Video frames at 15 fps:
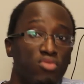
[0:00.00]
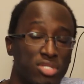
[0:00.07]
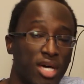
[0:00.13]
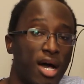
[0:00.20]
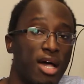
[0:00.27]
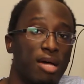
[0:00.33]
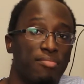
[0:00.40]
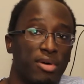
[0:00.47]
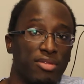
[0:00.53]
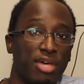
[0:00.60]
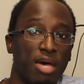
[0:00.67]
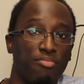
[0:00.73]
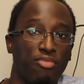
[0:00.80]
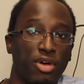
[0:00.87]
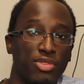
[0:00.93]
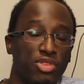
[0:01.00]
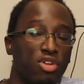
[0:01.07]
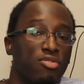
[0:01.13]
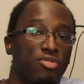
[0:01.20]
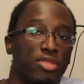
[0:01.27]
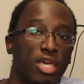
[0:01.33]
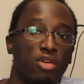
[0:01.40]
Ion by that point.
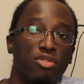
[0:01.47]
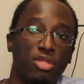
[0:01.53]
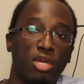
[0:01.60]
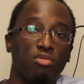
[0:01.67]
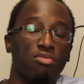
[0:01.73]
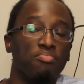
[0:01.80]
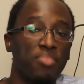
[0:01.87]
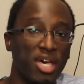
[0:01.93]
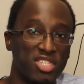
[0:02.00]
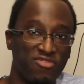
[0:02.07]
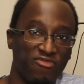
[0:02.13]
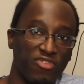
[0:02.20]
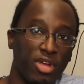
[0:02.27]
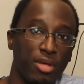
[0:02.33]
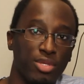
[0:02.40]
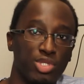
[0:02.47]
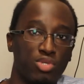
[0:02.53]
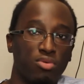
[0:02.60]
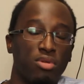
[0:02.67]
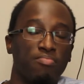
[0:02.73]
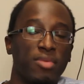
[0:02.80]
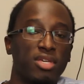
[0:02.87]
They were best friends,
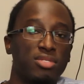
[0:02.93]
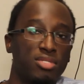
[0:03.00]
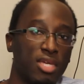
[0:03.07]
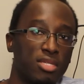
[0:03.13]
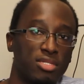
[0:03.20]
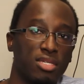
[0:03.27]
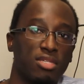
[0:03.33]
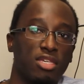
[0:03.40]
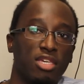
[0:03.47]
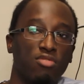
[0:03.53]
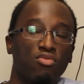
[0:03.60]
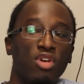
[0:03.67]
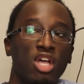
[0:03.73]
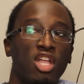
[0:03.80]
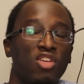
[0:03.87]
so it makes sense that he